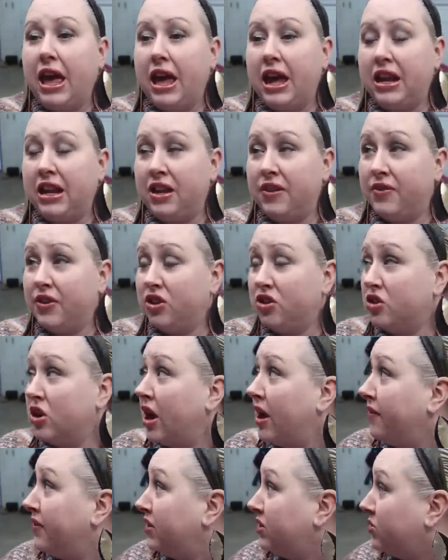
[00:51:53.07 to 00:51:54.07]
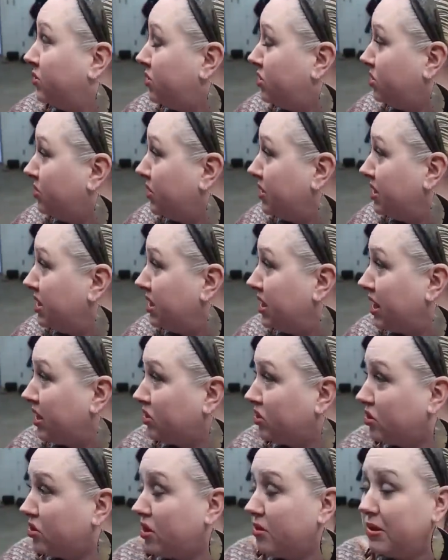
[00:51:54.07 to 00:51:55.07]
And even Travis with doing the
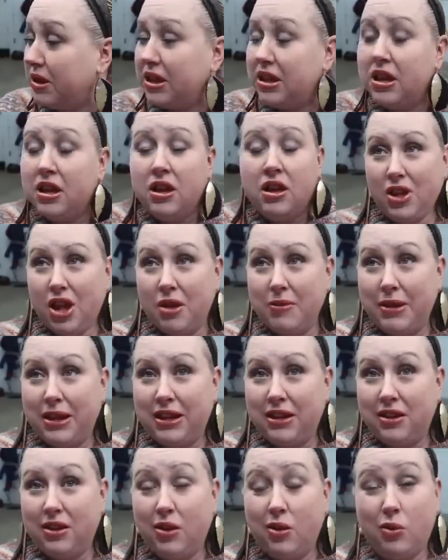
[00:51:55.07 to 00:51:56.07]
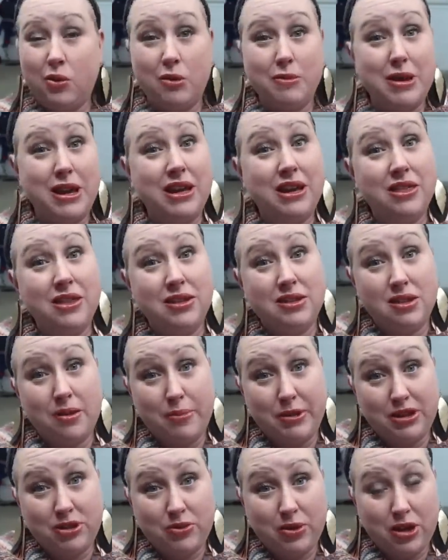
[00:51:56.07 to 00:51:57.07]
electrical, I mean, I mean, we're making this
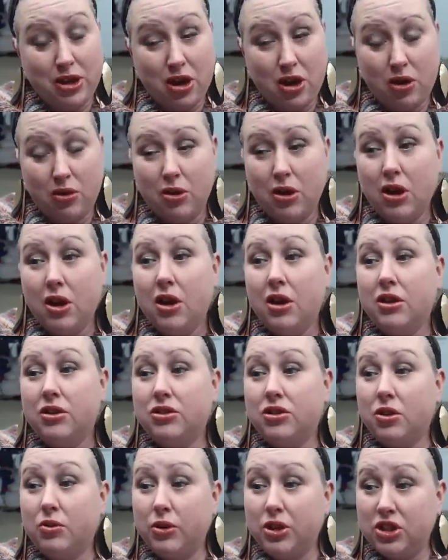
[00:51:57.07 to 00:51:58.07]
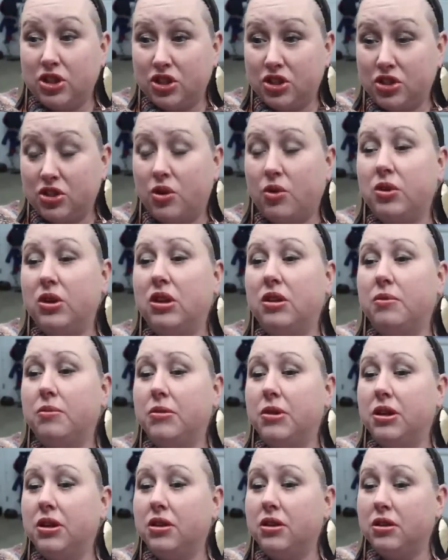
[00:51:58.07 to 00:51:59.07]
up as we go. So we just told
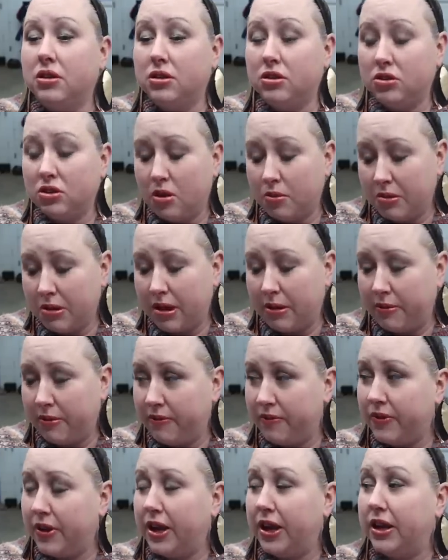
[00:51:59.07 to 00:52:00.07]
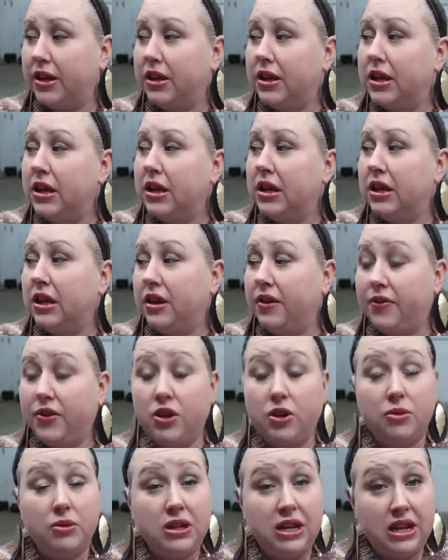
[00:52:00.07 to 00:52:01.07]
him, no problem, friend. If
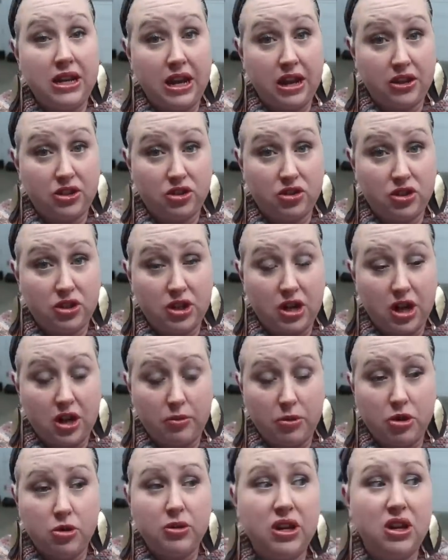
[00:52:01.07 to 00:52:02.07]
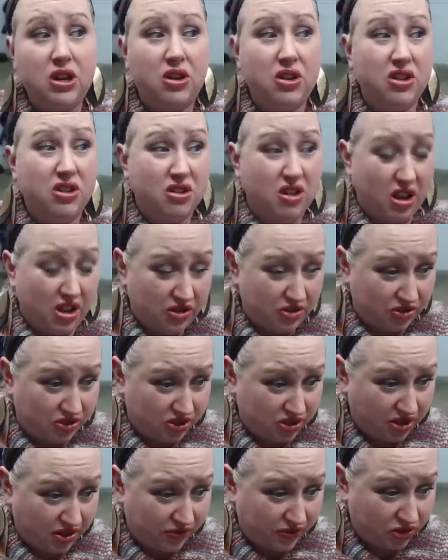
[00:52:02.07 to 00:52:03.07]
you need extra time, get all your other
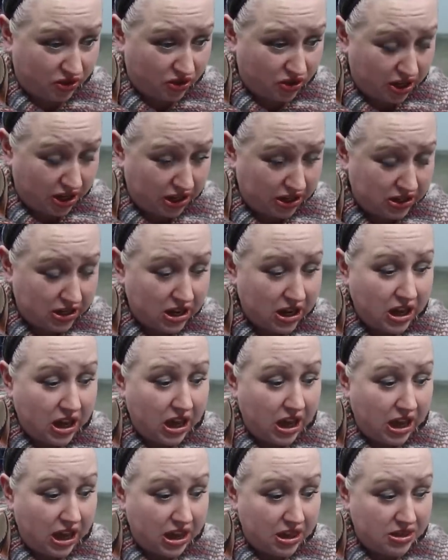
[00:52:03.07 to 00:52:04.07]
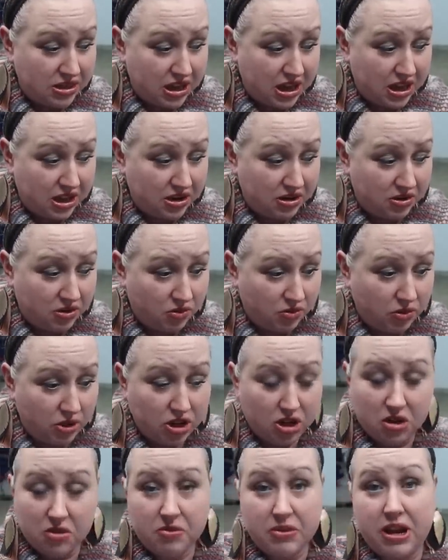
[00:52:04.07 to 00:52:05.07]
stuff straight. And then
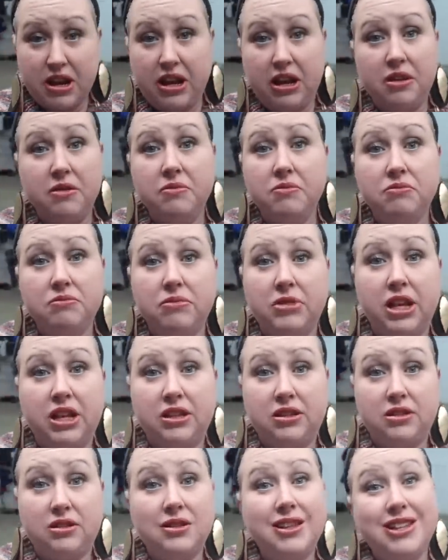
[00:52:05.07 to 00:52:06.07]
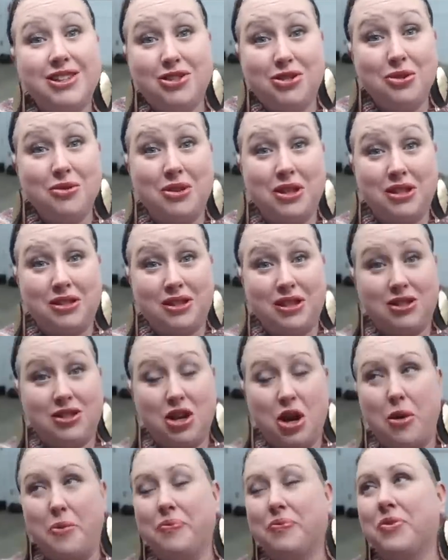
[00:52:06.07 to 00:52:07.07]
when you're ready, let's, let's do this, let's
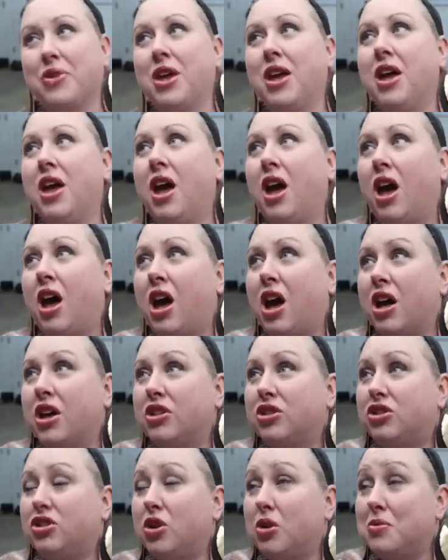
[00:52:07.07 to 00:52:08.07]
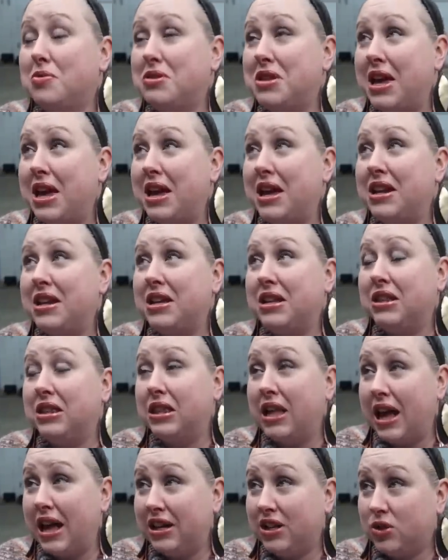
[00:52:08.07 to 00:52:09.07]
go. Uh, so
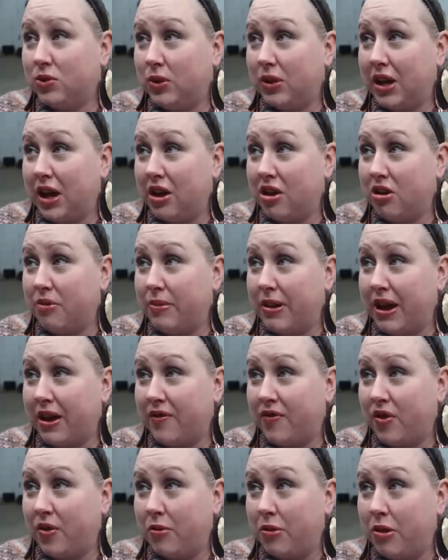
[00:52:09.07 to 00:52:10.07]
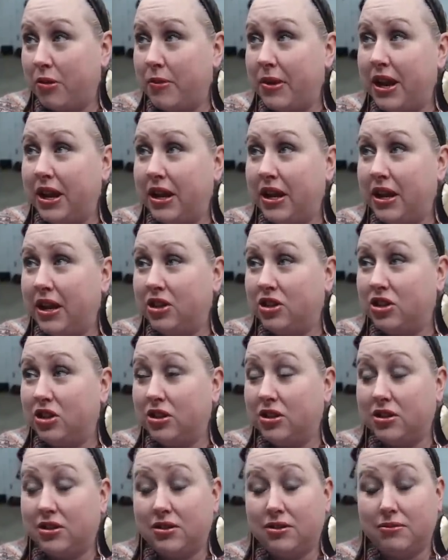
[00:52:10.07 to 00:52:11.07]
then last week I heard back from him and he had
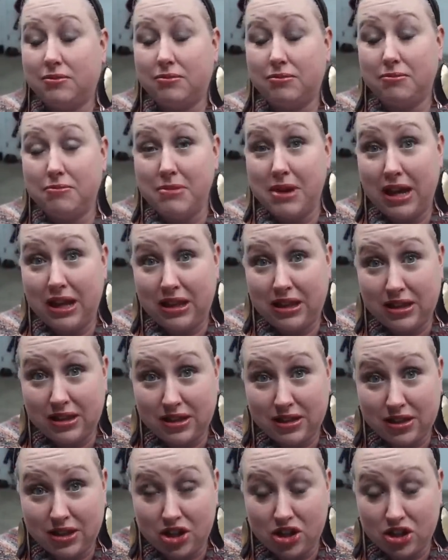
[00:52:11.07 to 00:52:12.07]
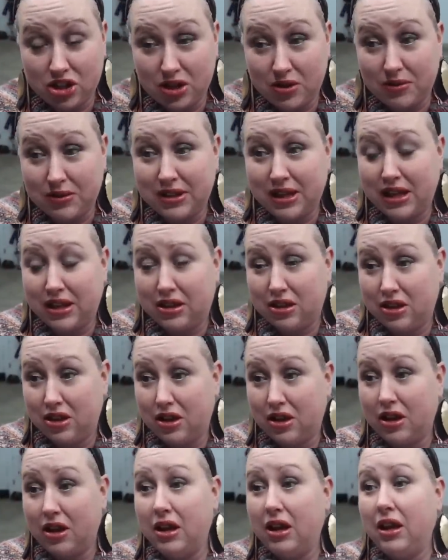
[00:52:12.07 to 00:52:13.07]
just made the decision. He was like,
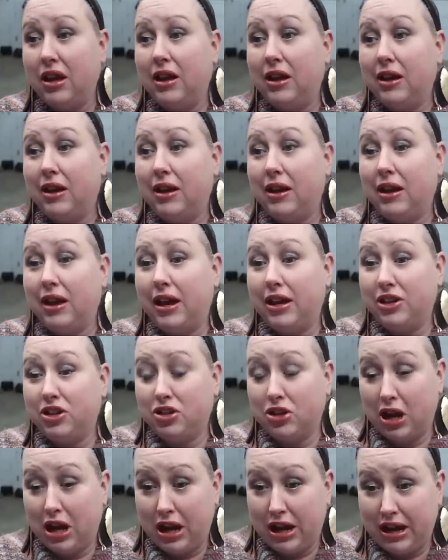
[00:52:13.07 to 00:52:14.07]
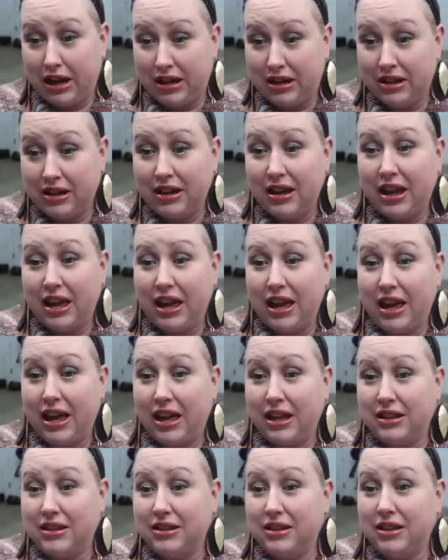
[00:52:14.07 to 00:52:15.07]
look, I tried
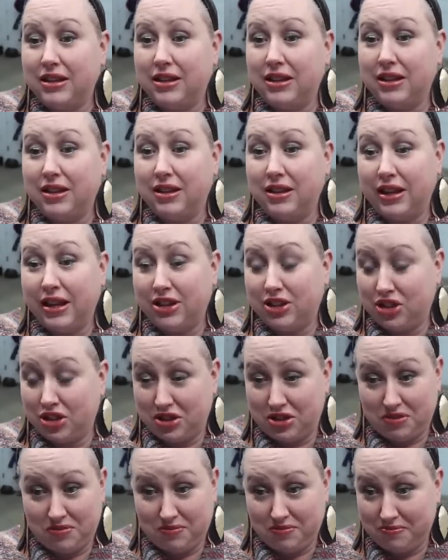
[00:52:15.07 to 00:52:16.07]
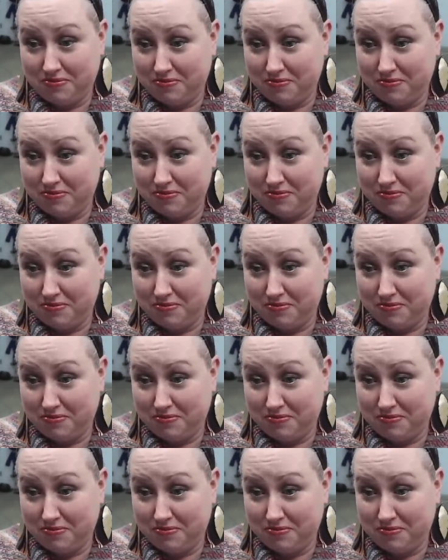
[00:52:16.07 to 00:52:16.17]
and it's just